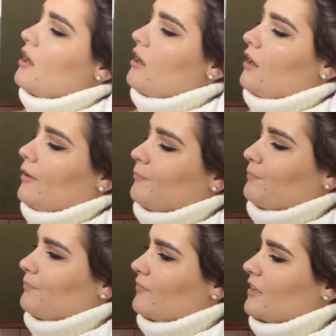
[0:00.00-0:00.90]

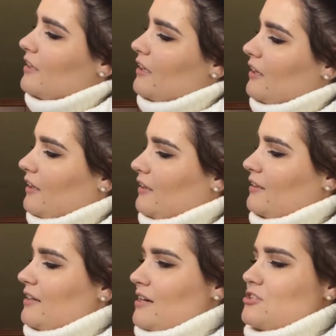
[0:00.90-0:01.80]
And
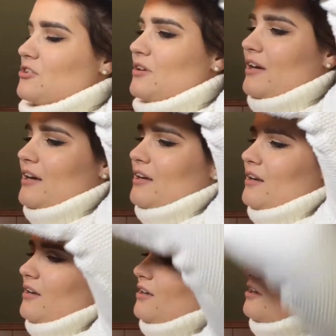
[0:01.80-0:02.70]
yeah, so you get
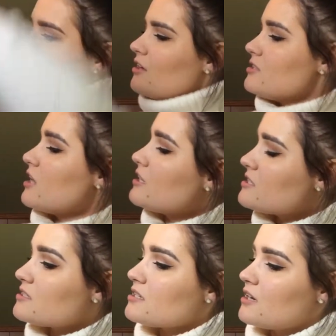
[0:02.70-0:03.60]

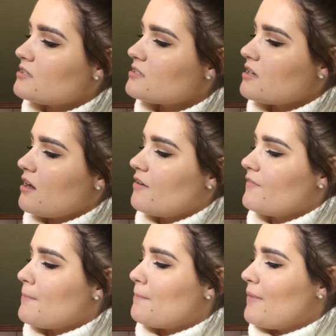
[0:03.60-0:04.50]
tons and tons
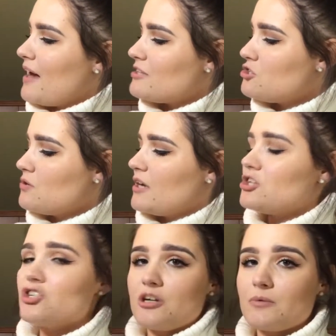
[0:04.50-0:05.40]
of mattes, you
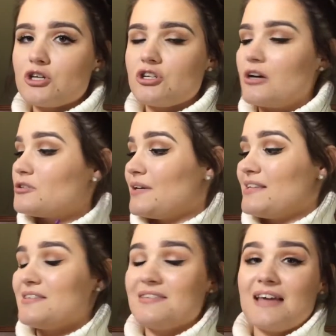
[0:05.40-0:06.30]
get shimmers, you also
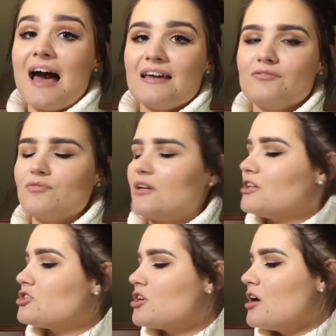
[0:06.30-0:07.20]
get satin
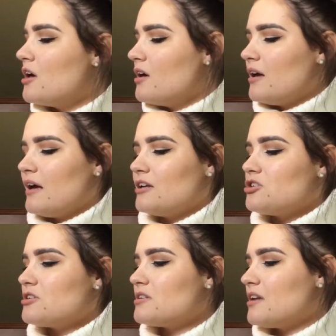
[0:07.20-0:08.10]
finish, and
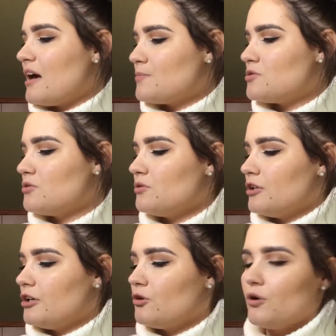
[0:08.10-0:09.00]
it's just an
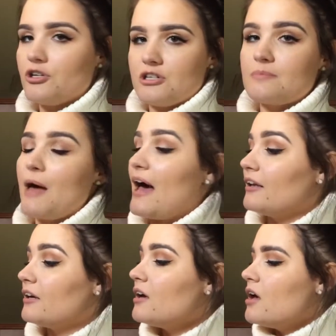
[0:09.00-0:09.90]
absolutely gorgeous
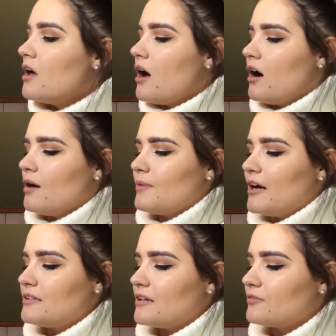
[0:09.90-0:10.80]
palette.
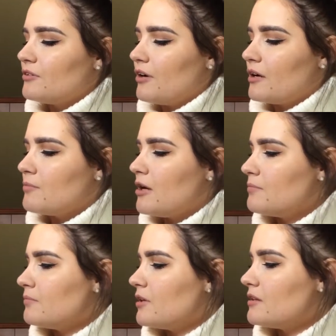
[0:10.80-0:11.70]
I definitely
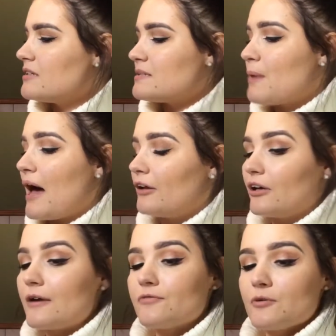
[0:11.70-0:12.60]
recommend this
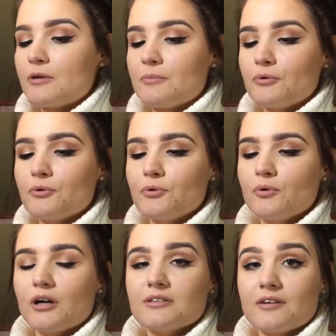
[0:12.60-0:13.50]
palette for people
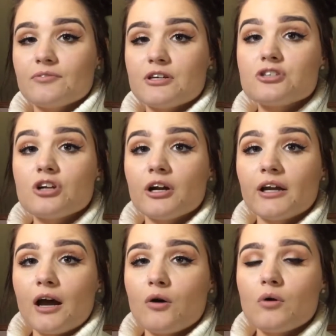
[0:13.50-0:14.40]
who are definitely
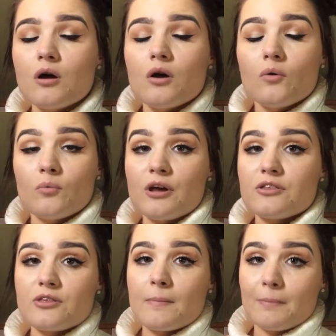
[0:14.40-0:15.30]
starting out
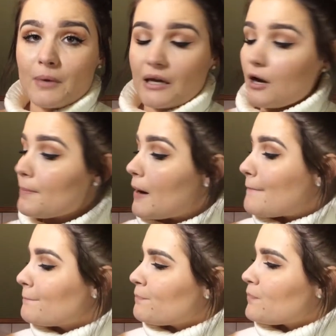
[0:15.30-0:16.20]
with makeup.
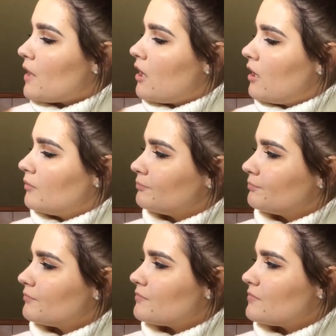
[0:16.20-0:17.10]

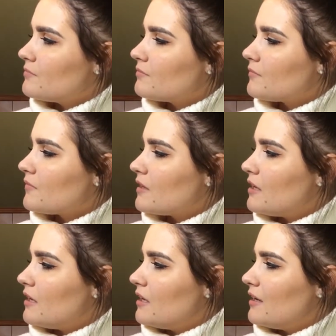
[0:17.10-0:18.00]
And
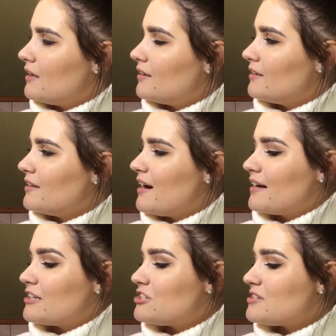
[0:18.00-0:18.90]
yeah,
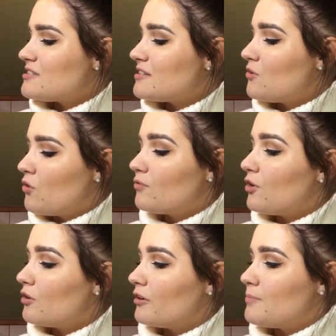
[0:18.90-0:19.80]
it's just an
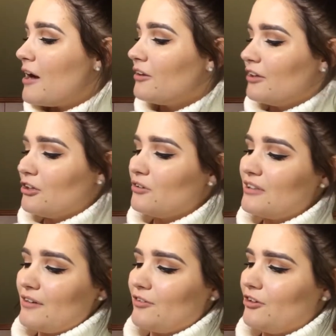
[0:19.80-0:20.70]
overall good palette. Like, you can
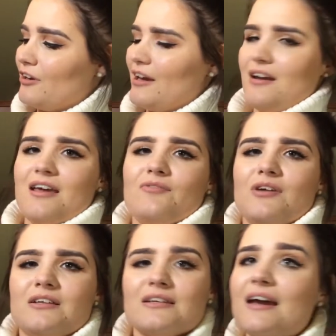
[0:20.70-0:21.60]
definitely create an
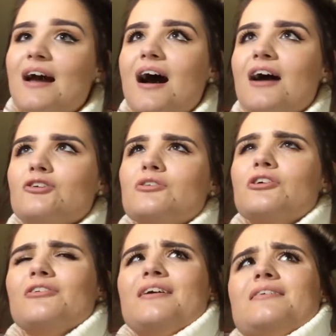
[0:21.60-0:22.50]
everyday eye, you can
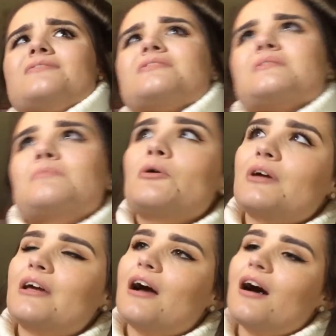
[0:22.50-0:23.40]
create a
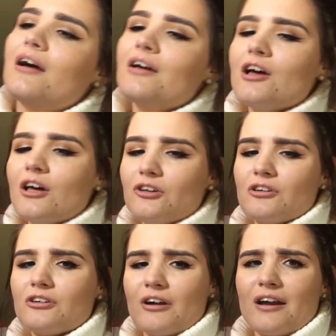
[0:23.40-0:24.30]
smoky eye, you
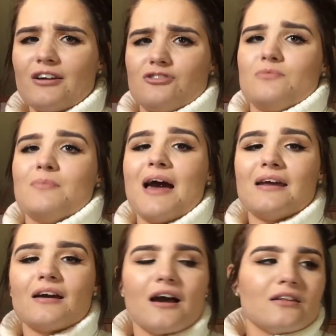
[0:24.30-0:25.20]
can create a
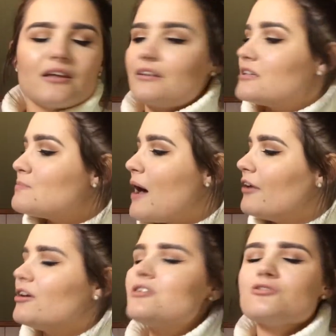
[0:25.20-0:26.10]
dramatic eye. Like, this
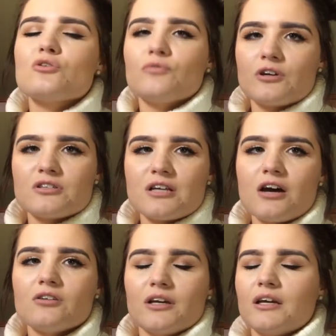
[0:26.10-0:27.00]
palette is so
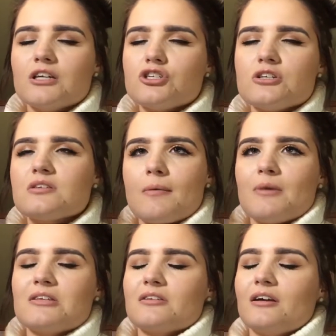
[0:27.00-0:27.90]
versatile. Like, it's just
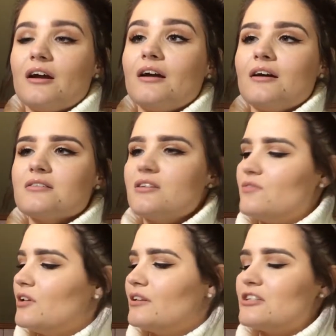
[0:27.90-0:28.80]
amazing. Like, I honestly
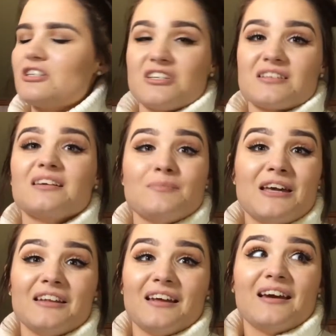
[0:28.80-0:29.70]
feel like this is just gonna
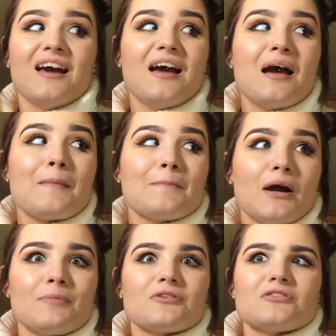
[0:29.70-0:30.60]
be like
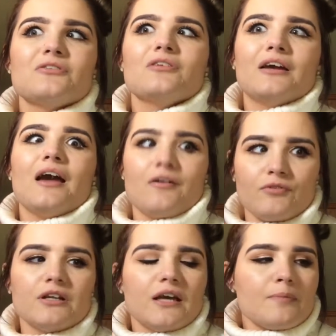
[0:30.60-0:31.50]
my personal like
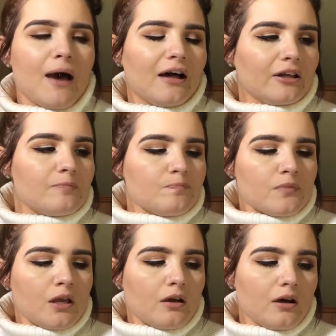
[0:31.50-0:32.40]
everyday palette.
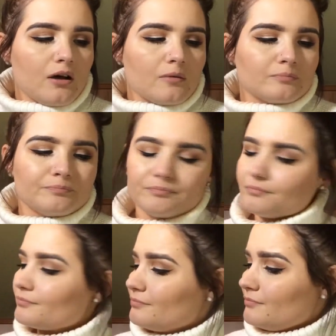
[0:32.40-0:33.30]

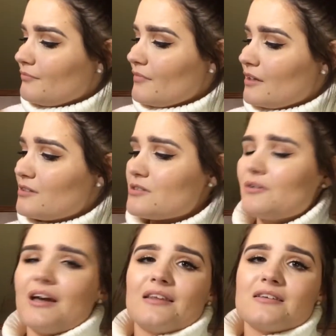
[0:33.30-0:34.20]

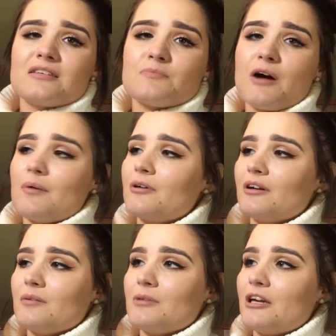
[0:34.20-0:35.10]
So yeah, this is probably
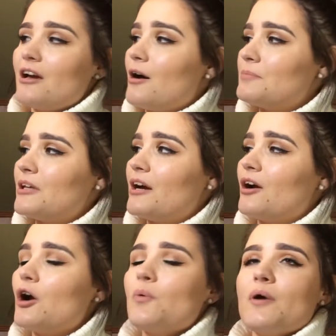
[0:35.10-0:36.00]
gonna be up
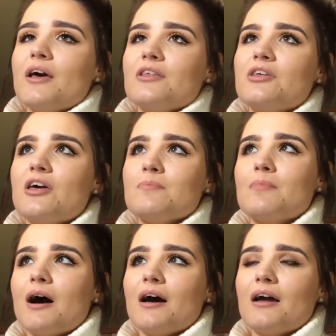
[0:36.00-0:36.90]
there with
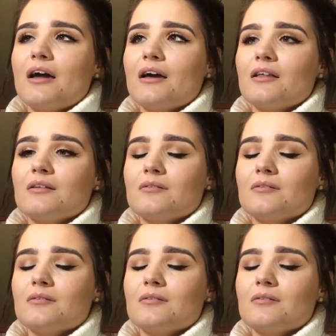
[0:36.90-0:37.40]
my